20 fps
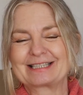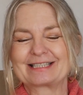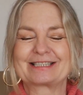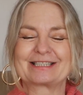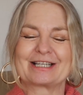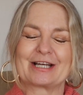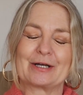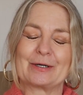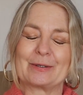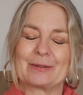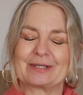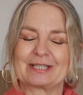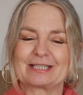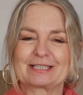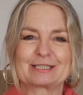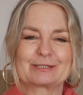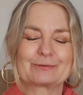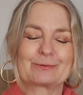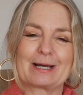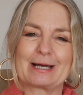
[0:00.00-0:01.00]
So
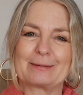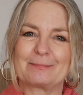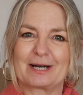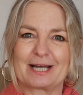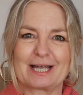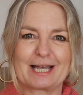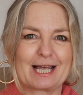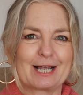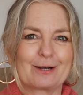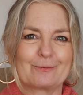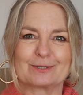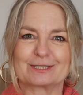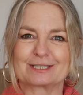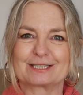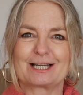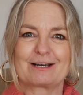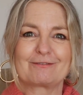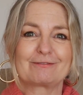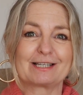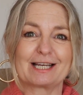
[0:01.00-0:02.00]
this is where my hair
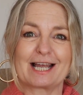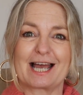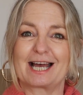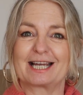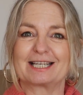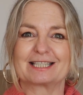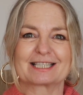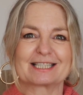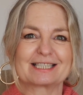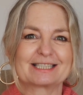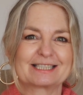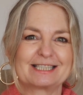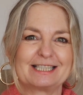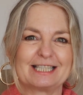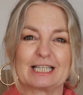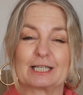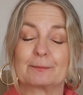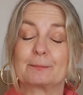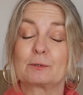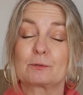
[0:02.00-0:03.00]
was lovely and
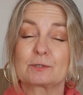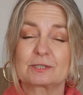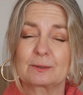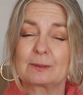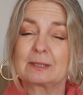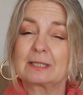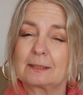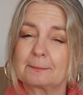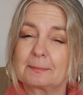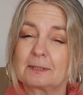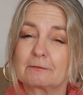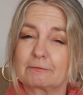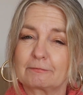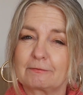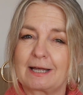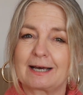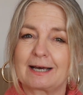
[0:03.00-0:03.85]
sleek, but also a little bit